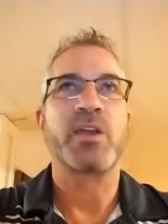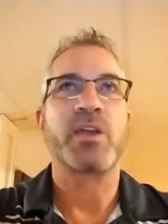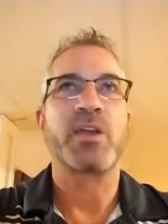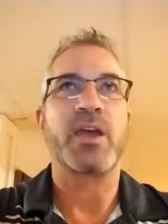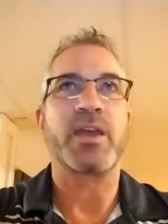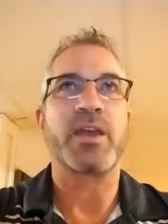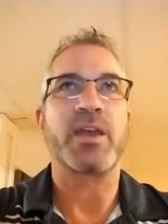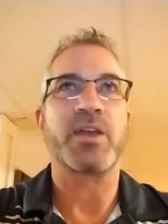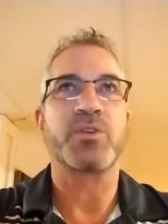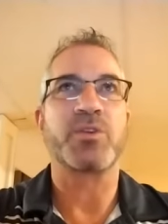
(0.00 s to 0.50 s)

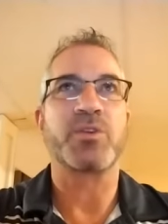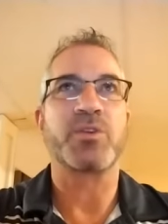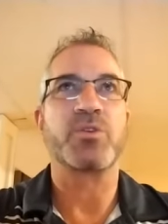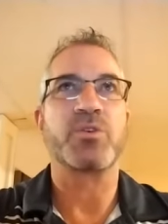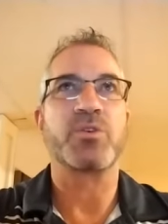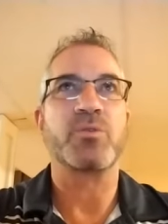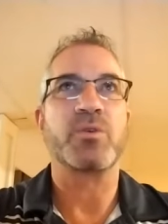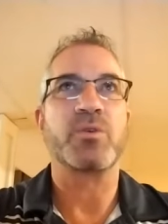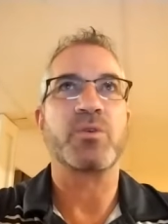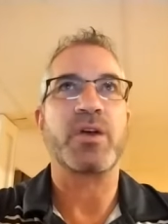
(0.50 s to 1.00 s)
And I don't
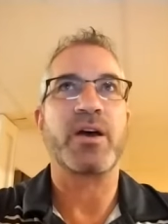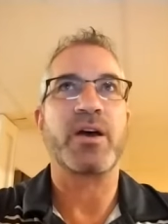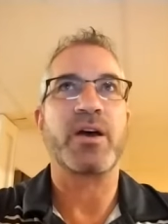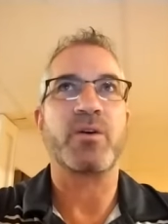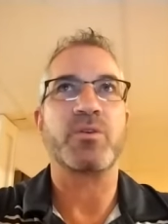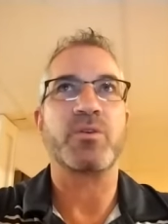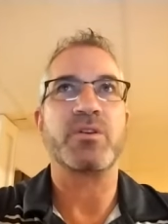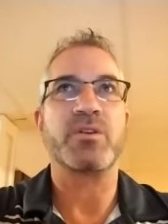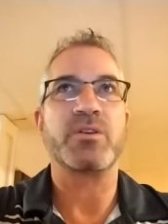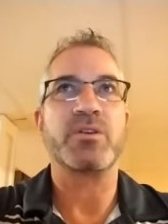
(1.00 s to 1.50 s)
know
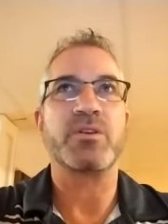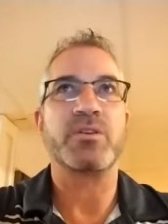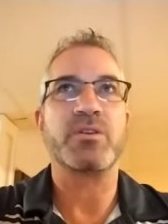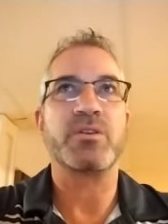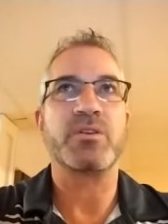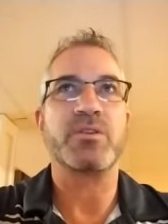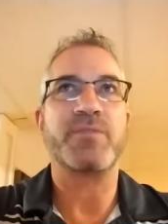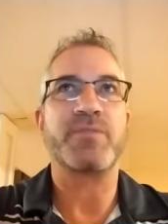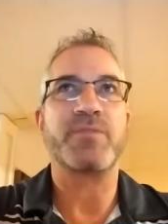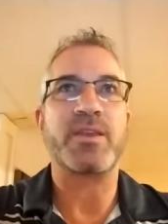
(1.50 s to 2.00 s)
how,
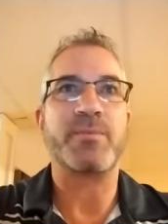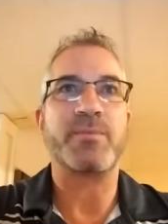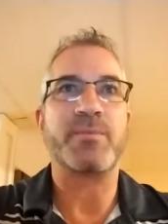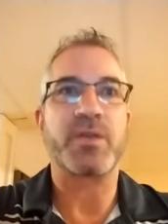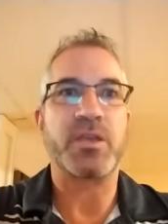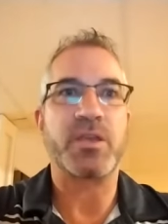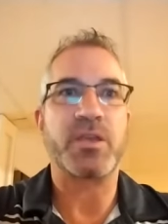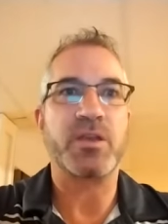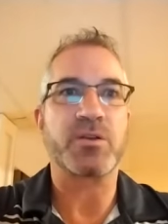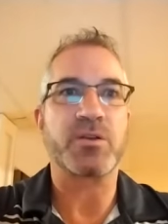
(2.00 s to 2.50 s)
if
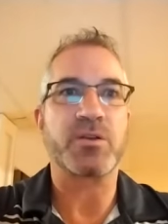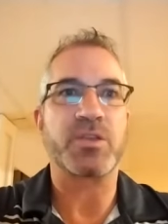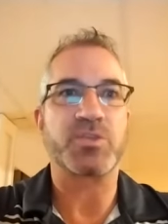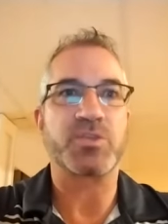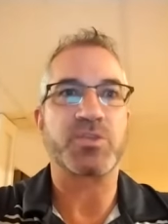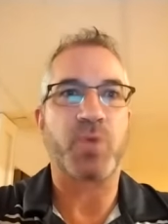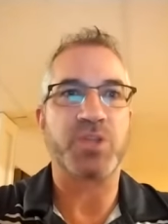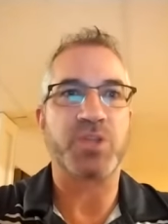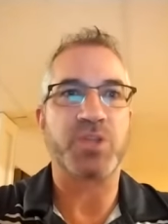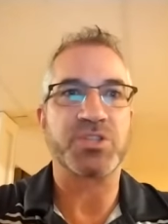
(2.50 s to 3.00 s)
anybody here
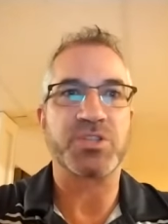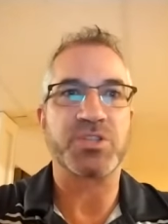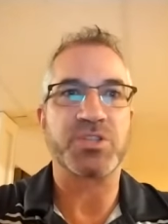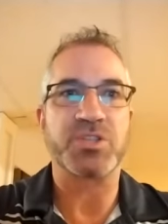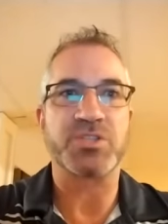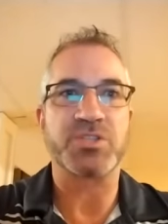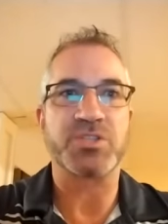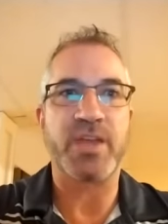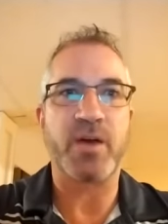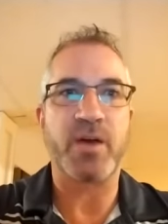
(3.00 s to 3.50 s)
that's watching
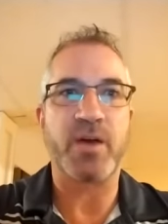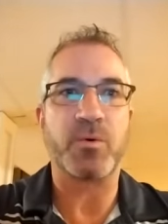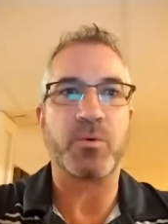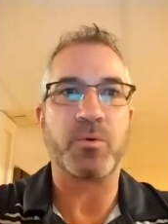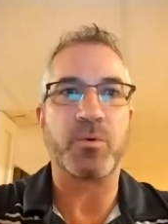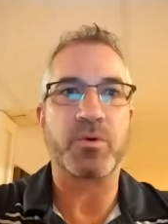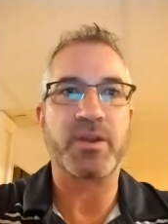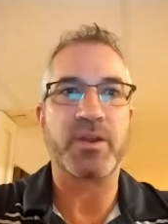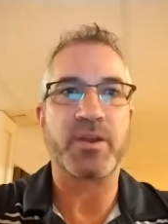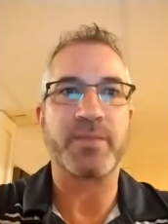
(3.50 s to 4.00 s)
this now
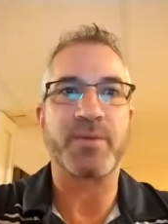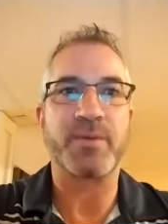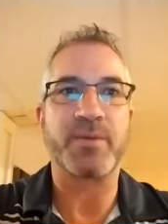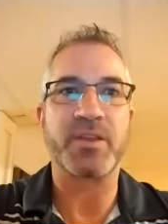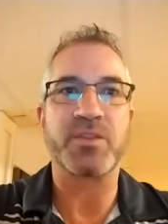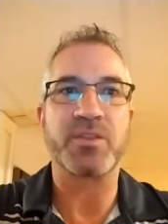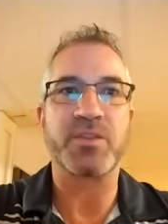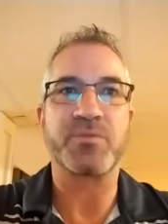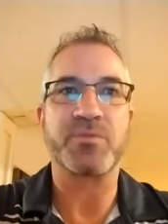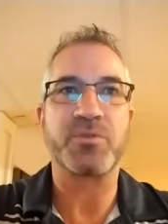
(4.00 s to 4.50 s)
or anybody
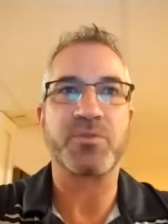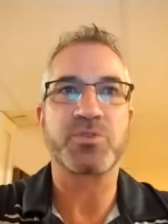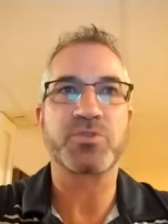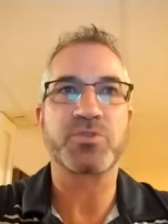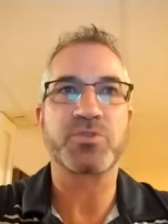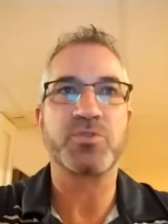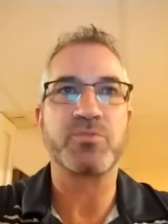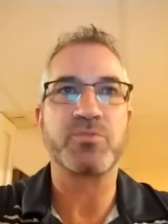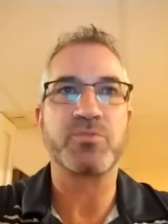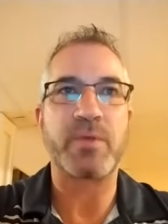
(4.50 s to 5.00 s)
in the
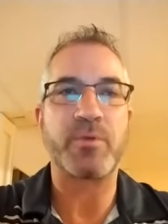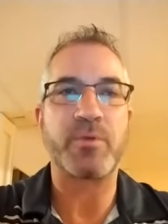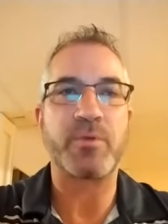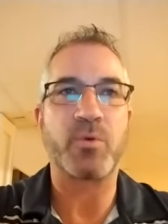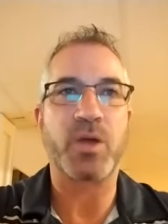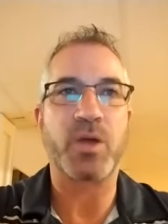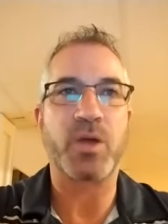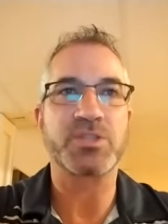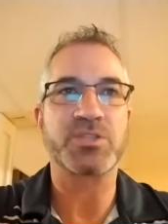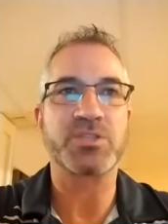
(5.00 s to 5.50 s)
future who might be
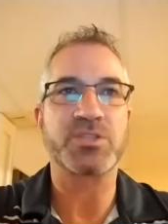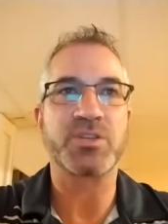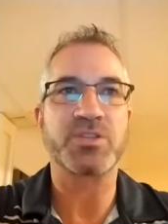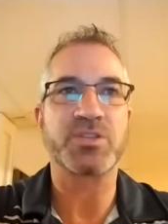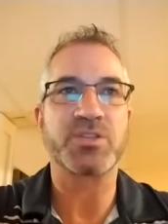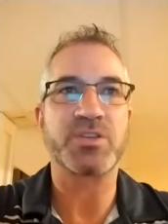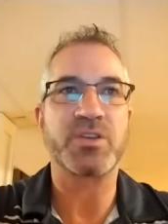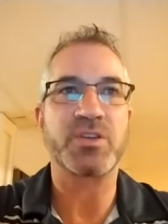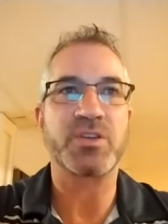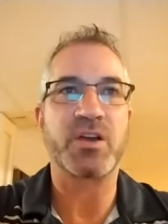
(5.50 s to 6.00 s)
watching
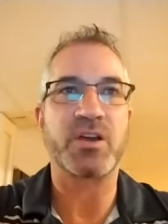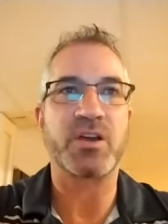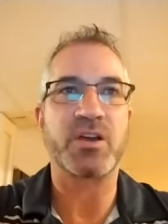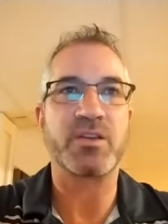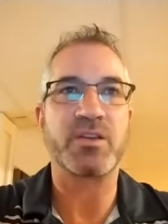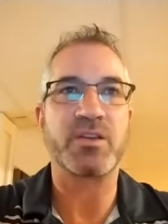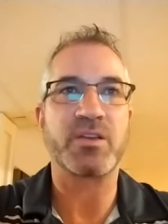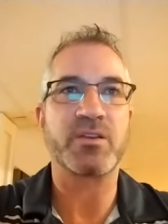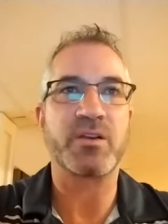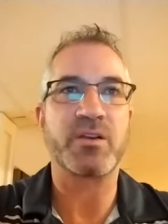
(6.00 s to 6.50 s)
this uh,
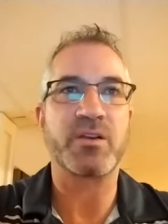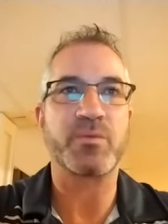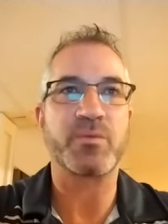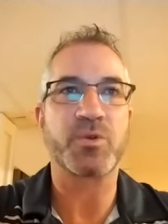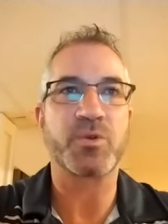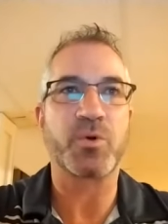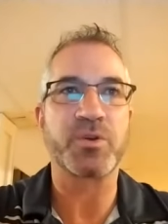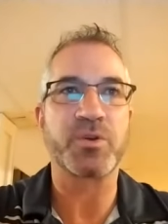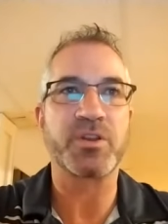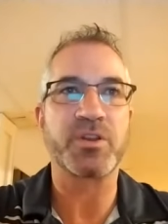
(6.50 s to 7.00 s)

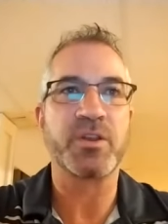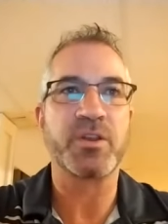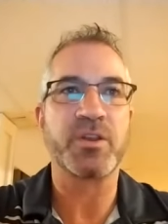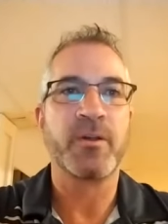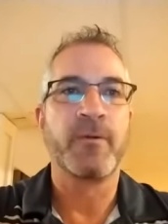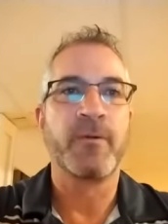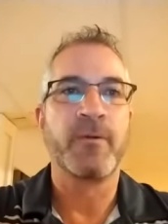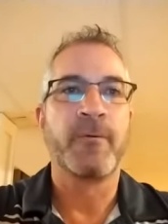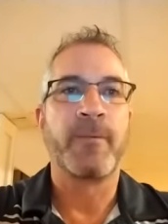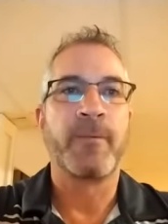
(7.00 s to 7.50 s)
recorded,
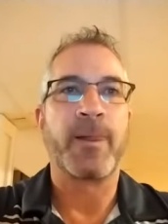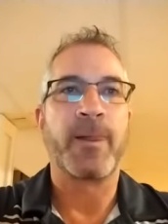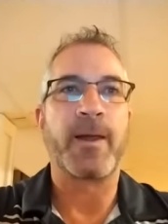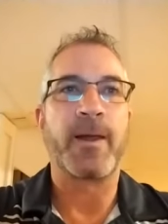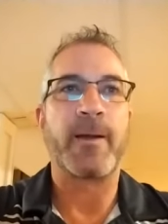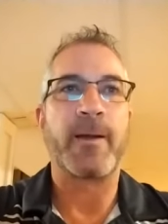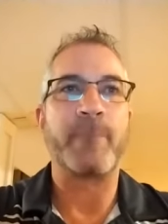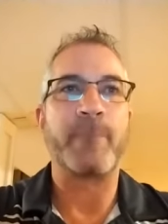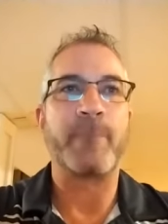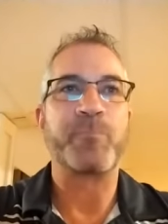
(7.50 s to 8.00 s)

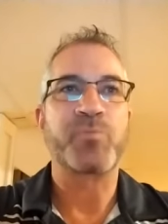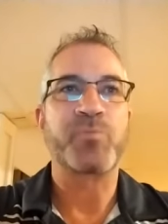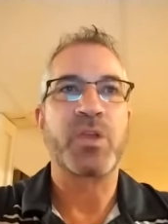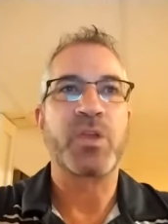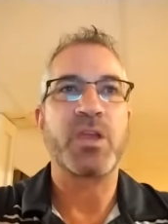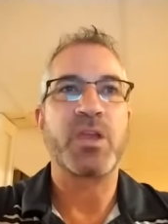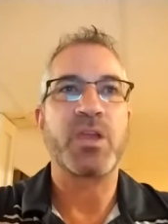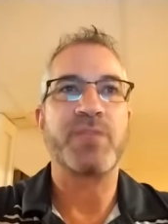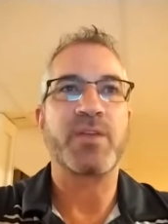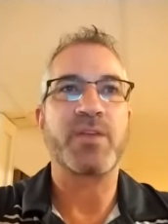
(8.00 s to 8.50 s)
um,
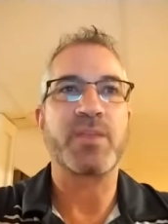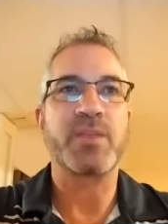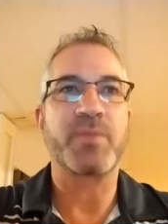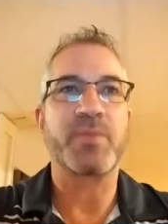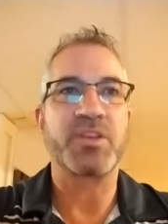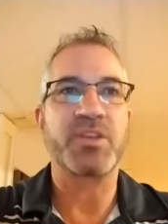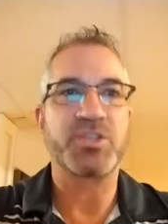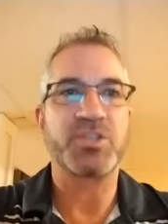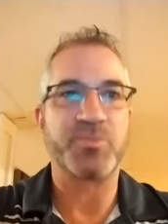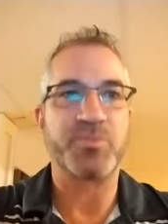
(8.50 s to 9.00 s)
if
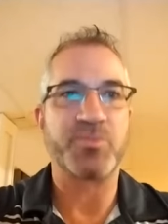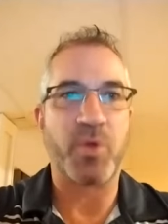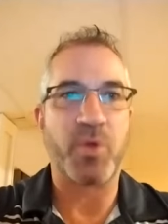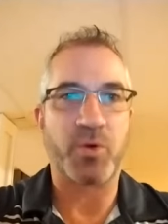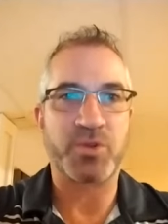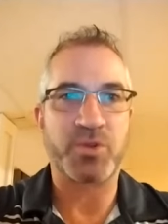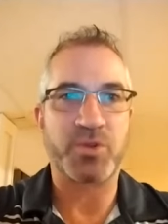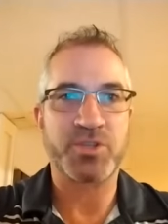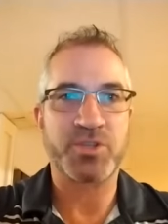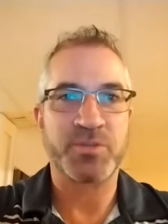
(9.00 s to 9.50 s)
anybody
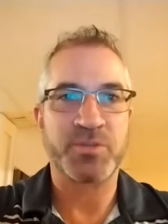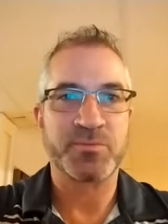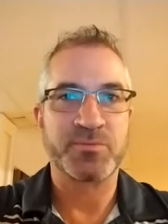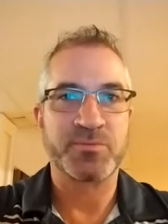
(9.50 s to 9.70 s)
smokes,